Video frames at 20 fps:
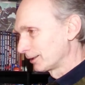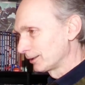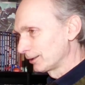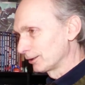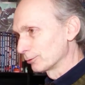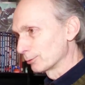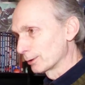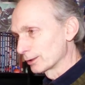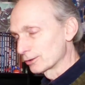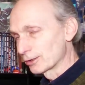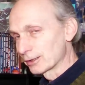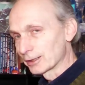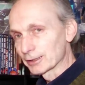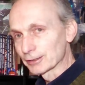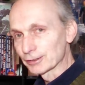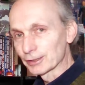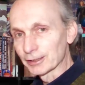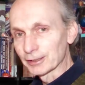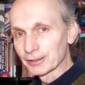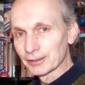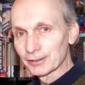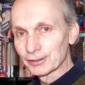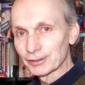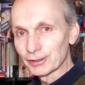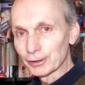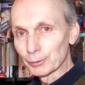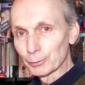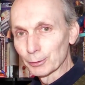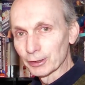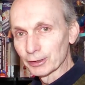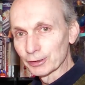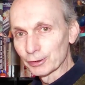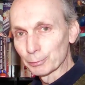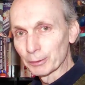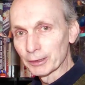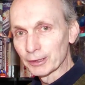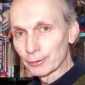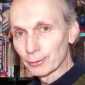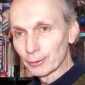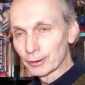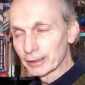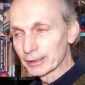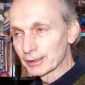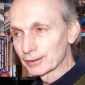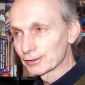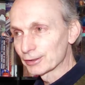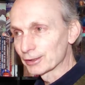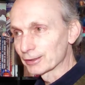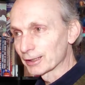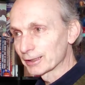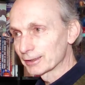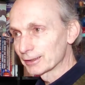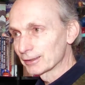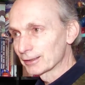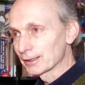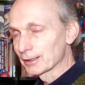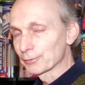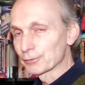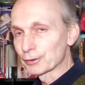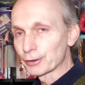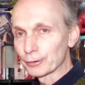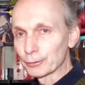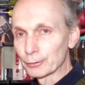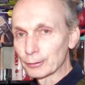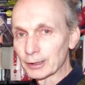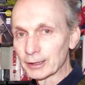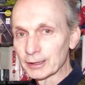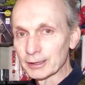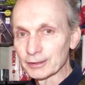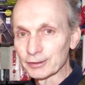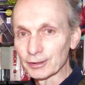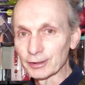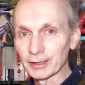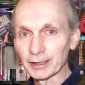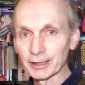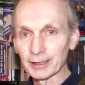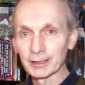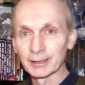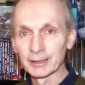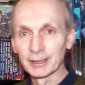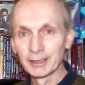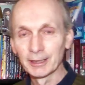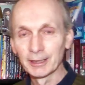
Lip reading: I always like to see what has been released, and they did have True Lies in there,